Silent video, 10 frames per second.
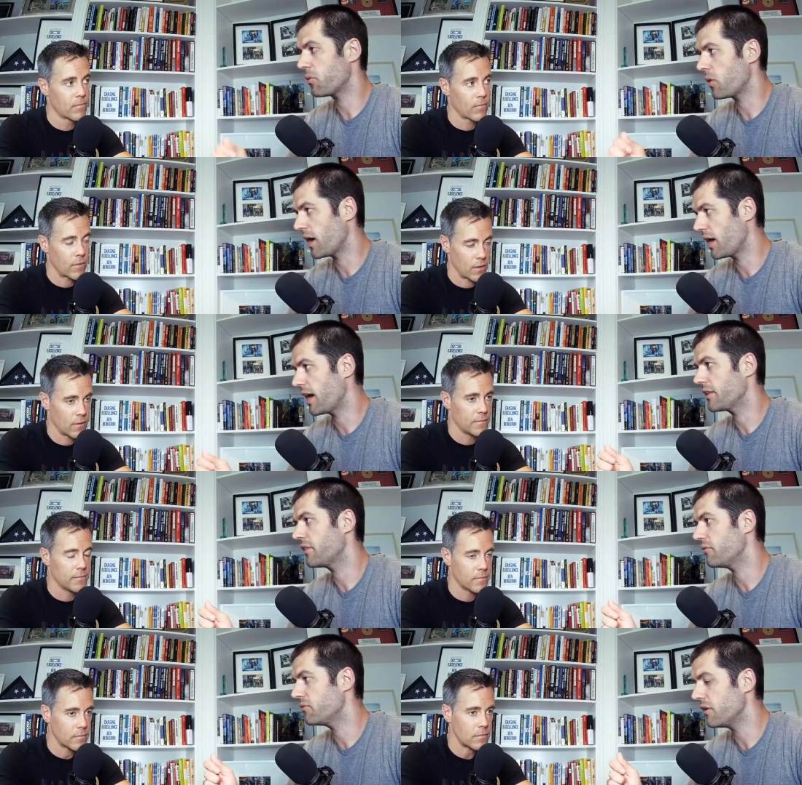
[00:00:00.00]
Speaker 1: away at
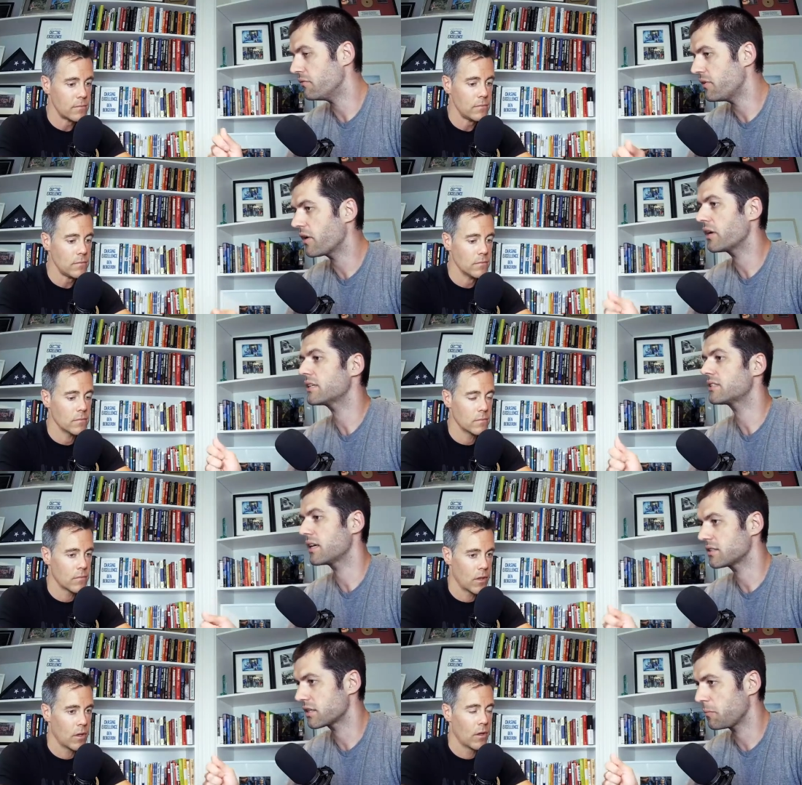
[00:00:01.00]
the the various
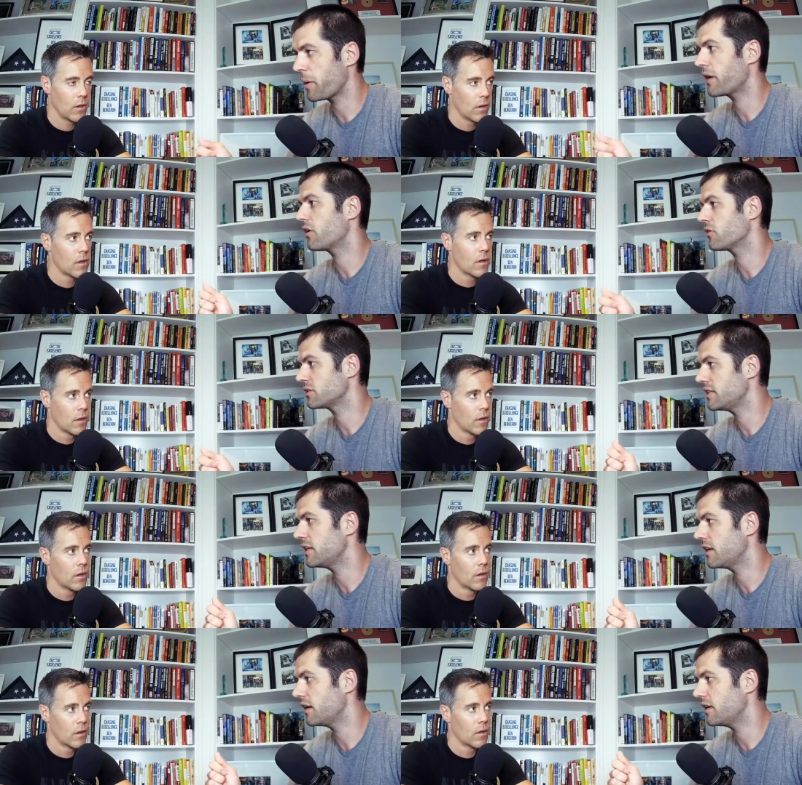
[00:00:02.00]
things a competitor is,
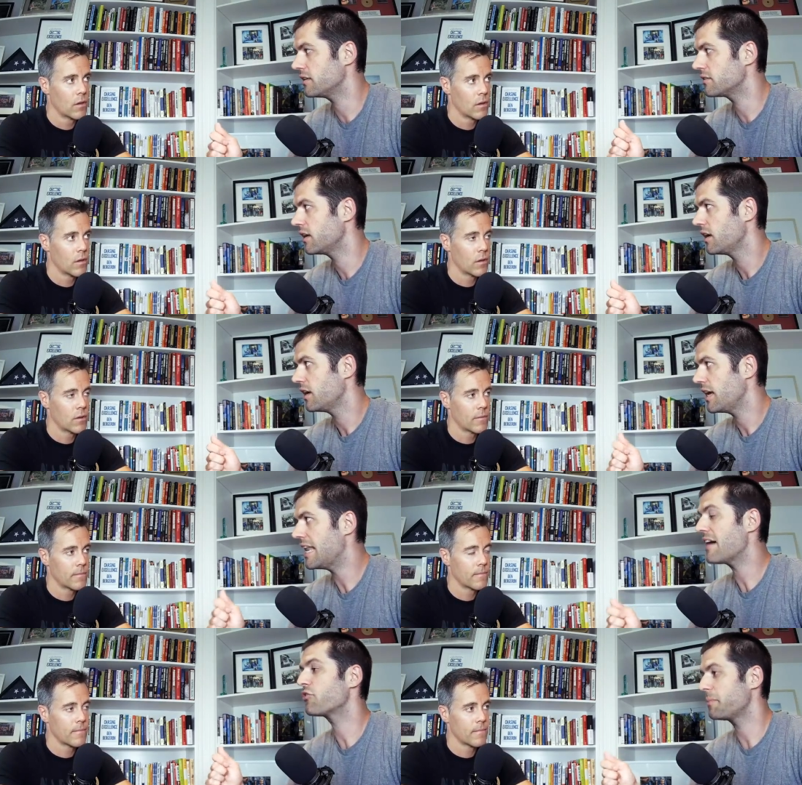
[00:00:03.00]
is
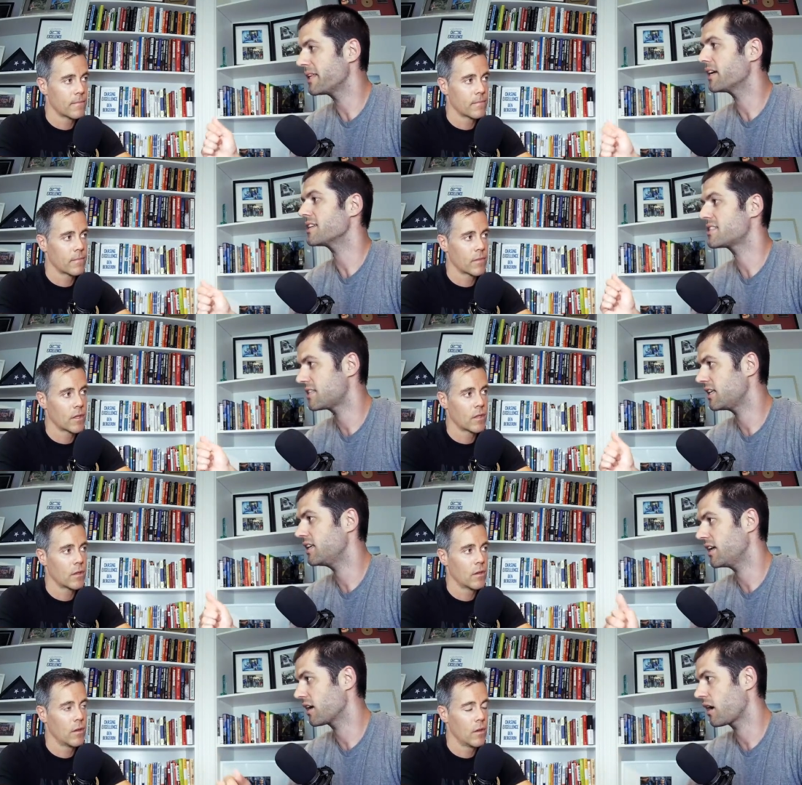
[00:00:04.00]
inevitably going to
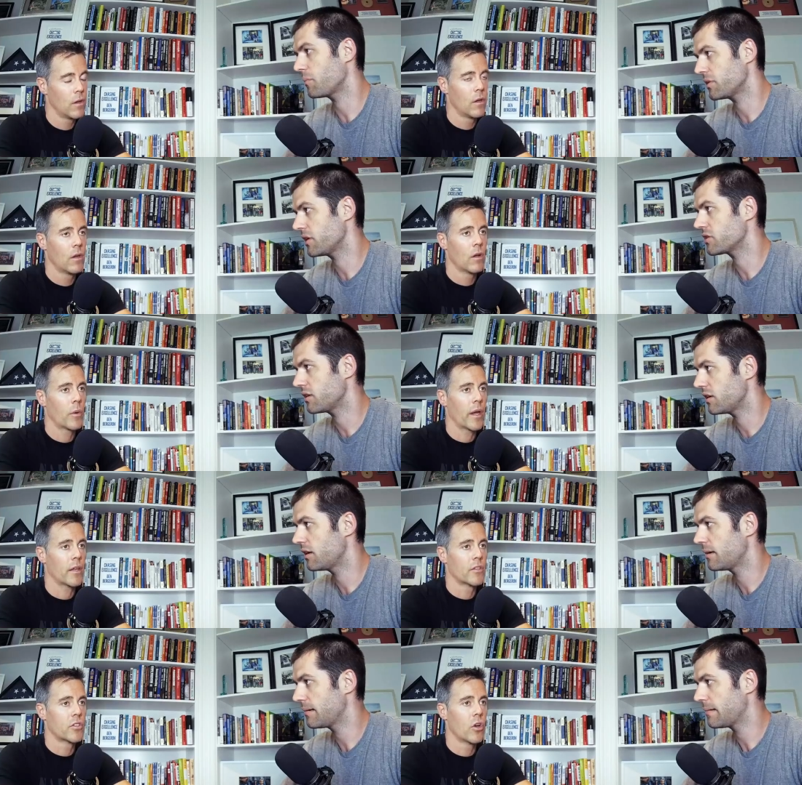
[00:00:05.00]
see in a competition.
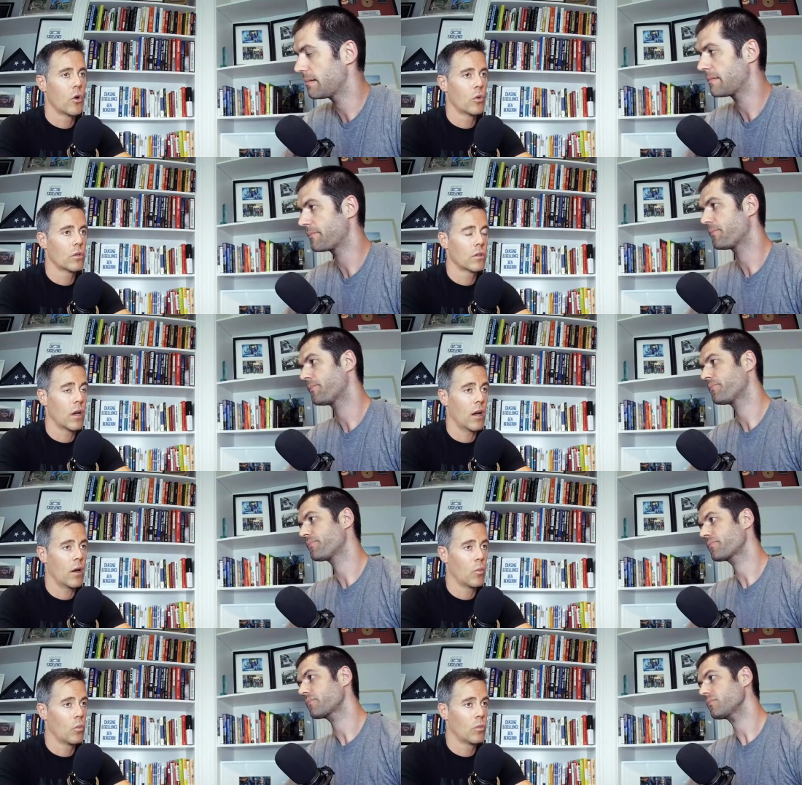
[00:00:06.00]
Okay,
Speaker 2: so
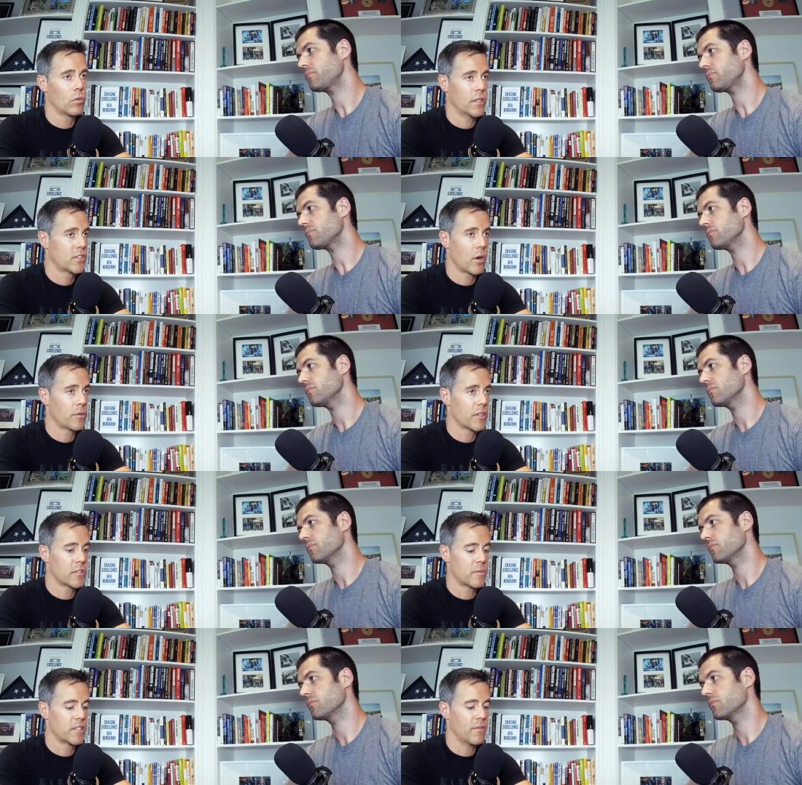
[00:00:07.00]
uh, let's start with the
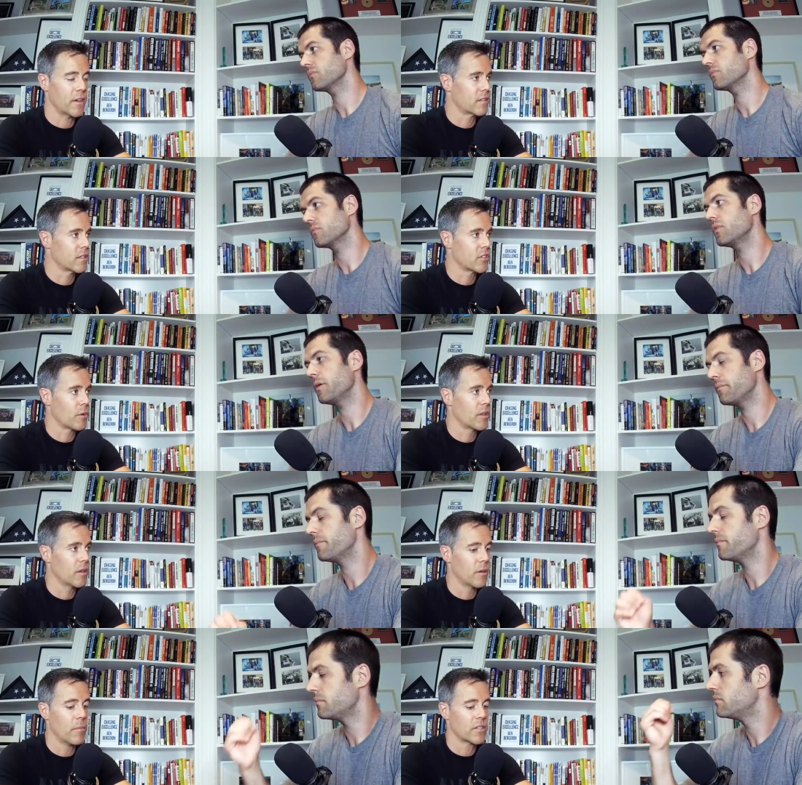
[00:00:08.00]
specifics. Let's start yep.
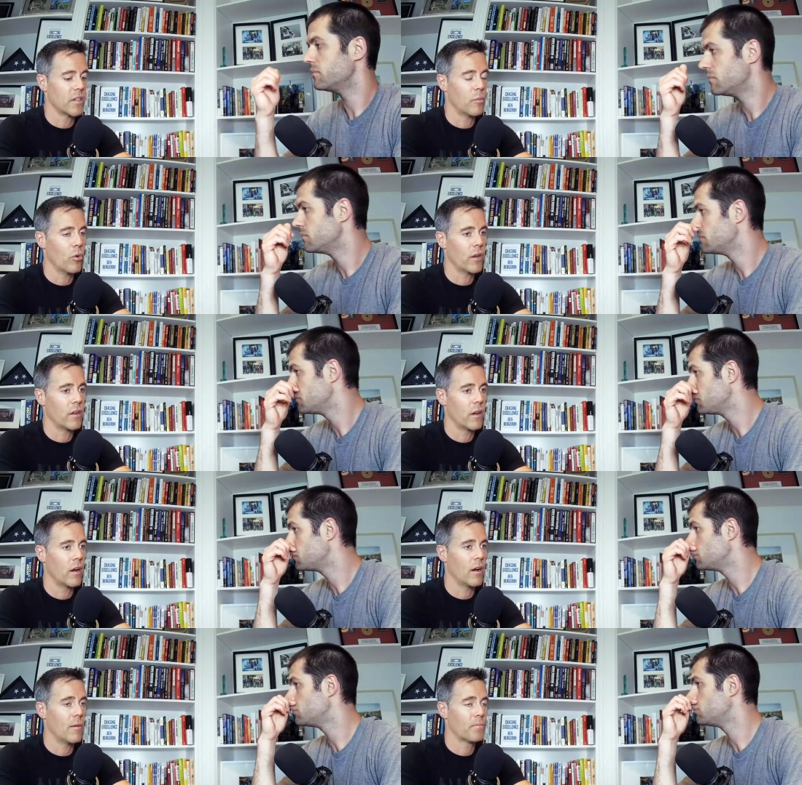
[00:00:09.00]
with the, the, muscle up one.
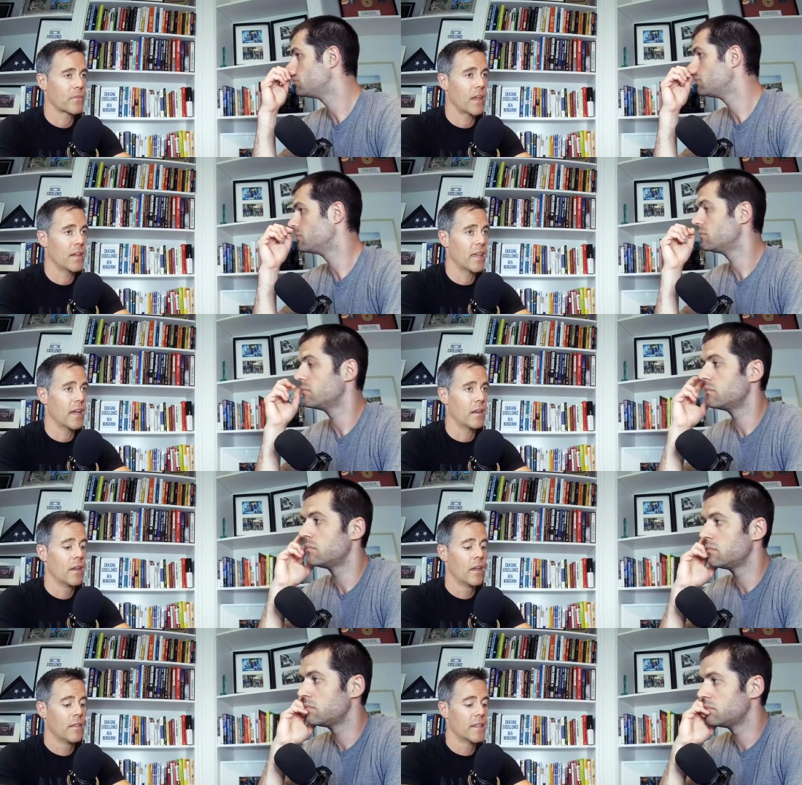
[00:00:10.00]
Um, and again,
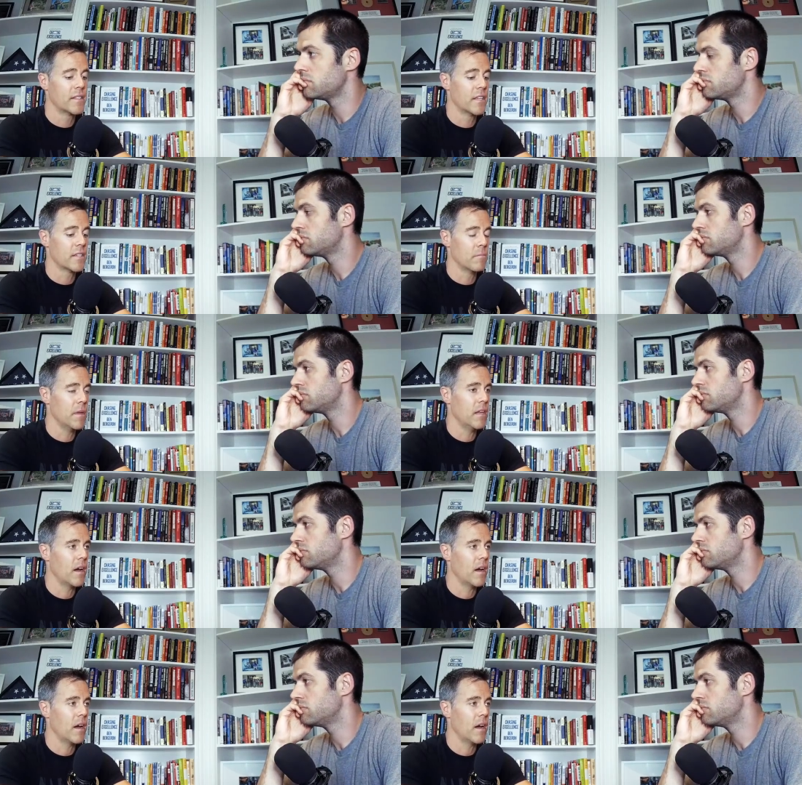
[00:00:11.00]
this is me